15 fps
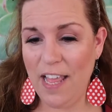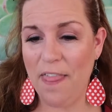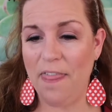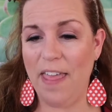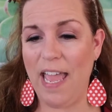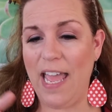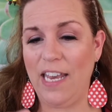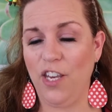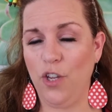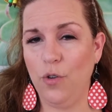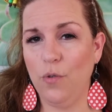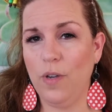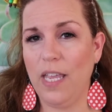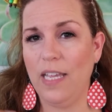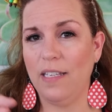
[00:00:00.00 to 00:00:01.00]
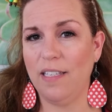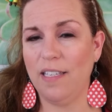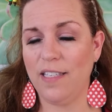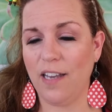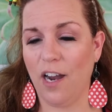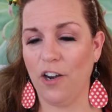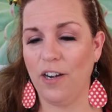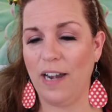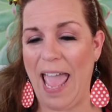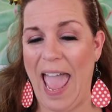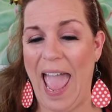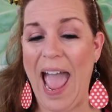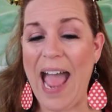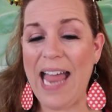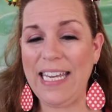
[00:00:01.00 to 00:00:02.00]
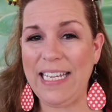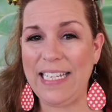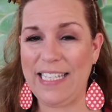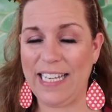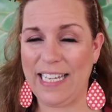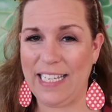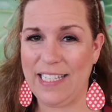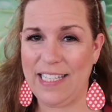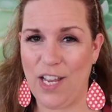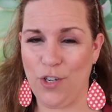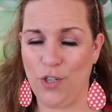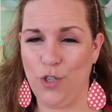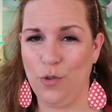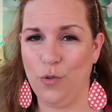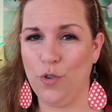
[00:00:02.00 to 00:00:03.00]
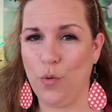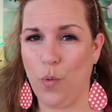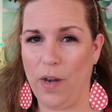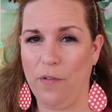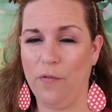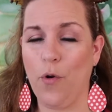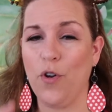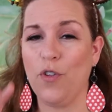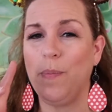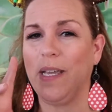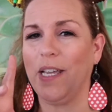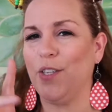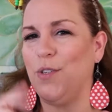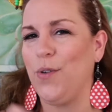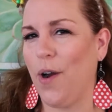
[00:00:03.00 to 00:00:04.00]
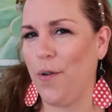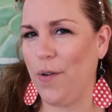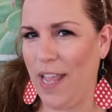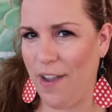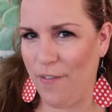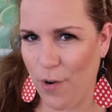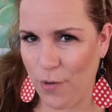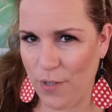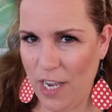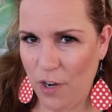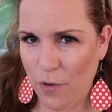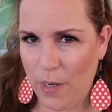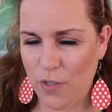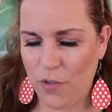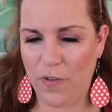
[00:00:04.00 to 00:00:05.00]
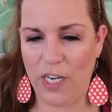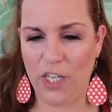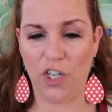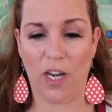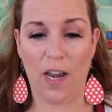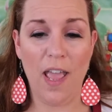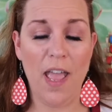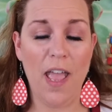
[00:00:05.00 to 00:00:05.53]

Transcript: then you can start adding tickets on June 24th because you already have a hotel reservation.